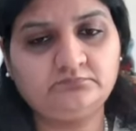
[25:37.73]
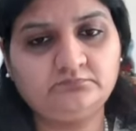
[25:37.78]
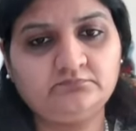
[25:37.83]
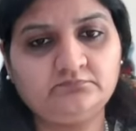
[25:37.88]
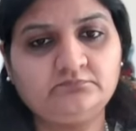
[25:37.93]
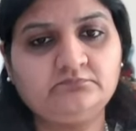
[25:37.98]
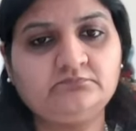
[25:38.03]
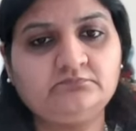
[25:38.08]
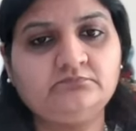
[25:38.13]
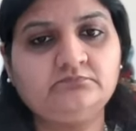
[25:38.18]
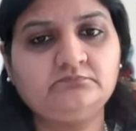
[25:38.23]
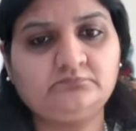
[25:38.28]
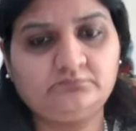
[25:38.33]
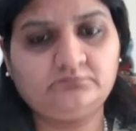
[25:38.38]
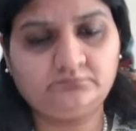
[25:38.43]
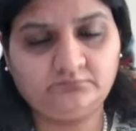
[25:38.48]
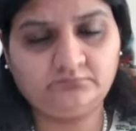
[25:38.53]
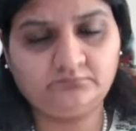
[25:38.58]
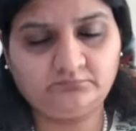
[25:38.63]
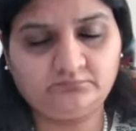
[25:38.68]

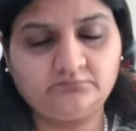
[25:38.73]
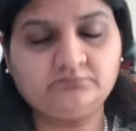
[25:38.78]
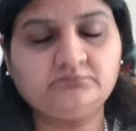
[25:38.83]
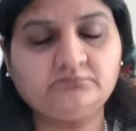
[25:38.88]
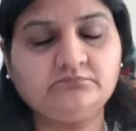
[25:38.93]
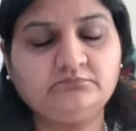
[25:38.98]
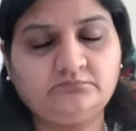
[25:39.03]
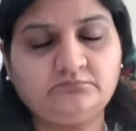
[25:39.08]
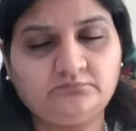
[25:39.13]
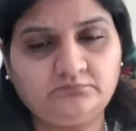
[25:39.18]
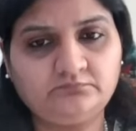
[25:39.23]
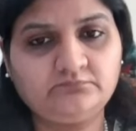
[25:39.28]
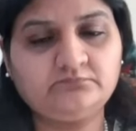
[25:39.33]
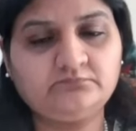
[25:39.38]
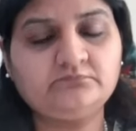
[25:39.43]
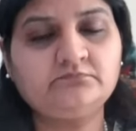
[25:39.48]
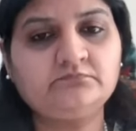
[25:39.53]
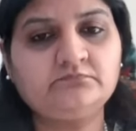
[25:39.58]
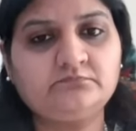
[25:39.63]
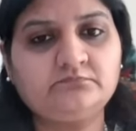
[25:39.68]

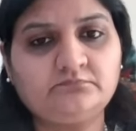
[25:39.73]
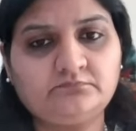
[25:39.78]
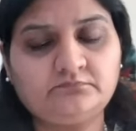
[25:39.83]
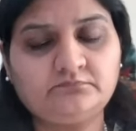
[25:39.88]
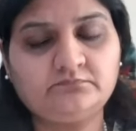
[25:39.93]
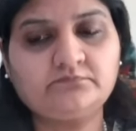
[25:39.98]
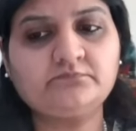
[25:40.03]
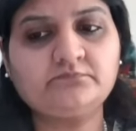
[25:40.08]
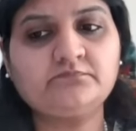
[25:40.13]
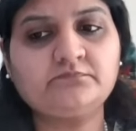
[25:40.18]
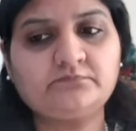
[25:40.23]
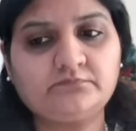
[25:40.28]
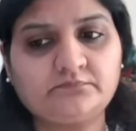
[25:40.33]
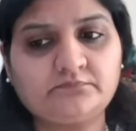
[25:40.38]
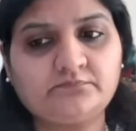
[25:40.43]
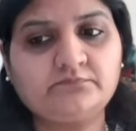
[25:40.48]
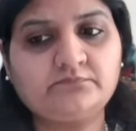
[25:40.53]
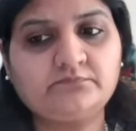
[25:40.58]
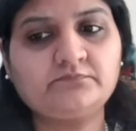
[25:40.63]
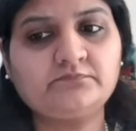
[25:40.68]

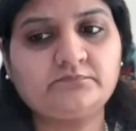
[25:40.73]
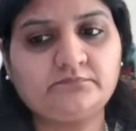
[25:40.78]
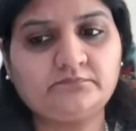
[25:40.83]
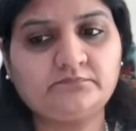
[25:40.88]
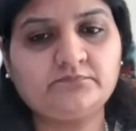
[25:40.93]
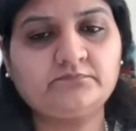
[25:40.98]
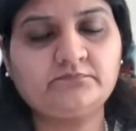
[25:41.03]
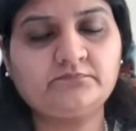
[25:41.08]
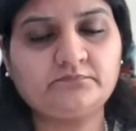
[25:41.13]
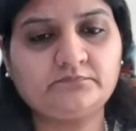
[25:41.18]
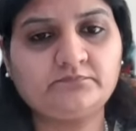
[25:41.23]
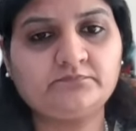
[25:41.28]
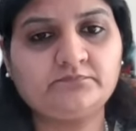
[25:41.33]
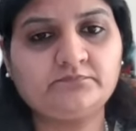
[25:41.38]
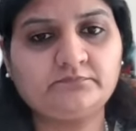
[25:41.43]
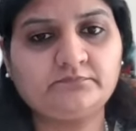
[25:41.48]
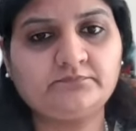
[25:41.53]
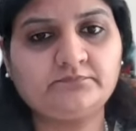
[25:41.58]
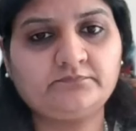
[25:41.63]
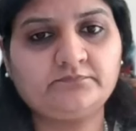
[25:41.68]

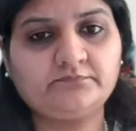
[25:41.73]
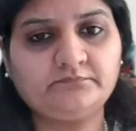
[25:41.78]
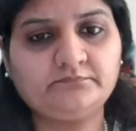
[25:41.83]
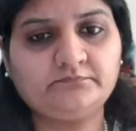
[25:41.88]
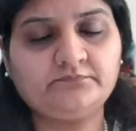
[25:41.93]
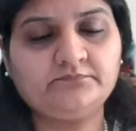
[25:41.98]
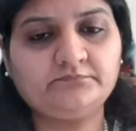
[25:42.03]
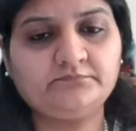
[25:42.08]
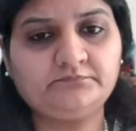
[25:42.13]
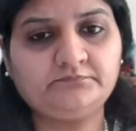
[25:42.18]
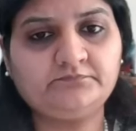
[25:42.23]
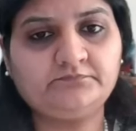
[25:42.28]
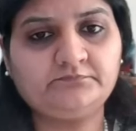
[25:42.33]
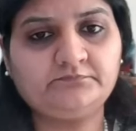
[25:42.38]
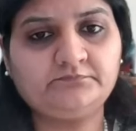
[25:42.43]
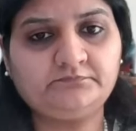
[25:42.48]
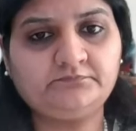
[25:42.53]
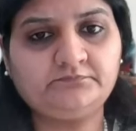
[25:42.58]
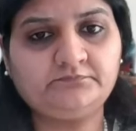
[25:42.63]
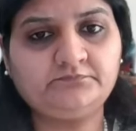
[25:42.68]

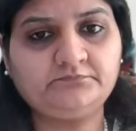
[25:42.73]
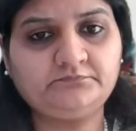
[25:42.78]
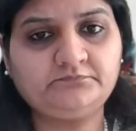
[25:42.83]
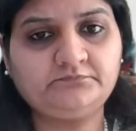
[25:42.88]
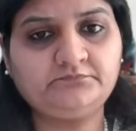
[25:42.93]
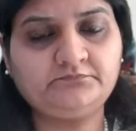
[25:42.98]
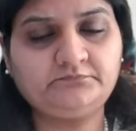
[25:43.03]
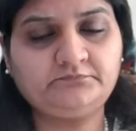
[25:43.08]
The person shown says nothing.